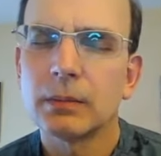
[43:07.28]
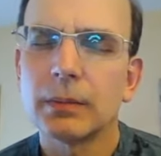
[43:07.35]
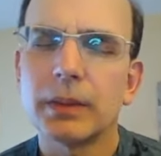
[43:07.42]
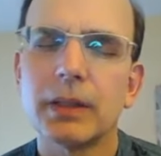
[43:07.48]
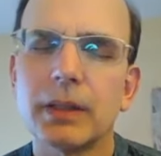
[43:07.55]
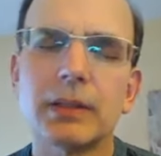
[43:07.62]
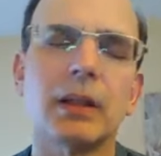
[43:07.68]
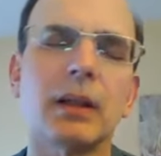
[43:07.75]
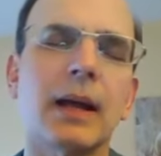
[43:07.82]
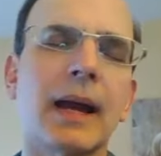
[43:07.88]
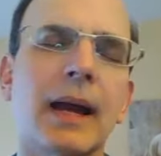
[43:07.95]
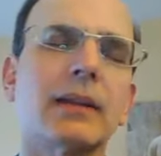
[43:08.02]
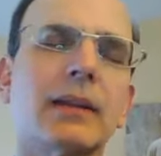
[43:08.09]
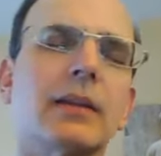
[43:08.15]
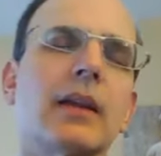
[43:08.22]
But these
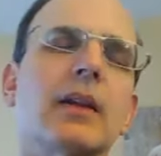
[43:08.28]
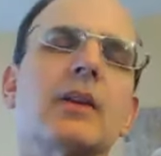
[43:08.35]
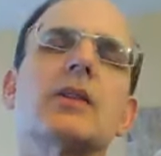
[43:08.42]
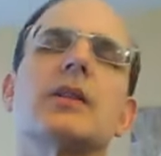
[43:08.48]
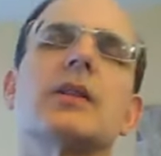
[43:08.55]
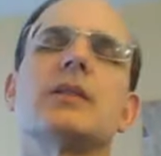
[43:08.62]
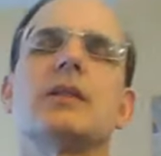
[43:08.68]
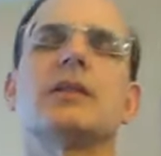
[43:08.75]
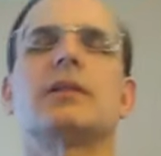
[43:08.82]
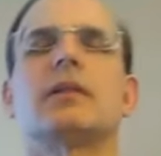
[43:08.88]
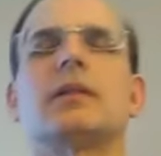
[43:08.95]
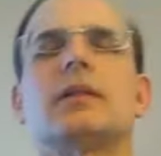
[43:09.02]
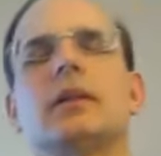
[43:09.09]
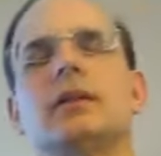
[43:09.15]
galactic energies, these,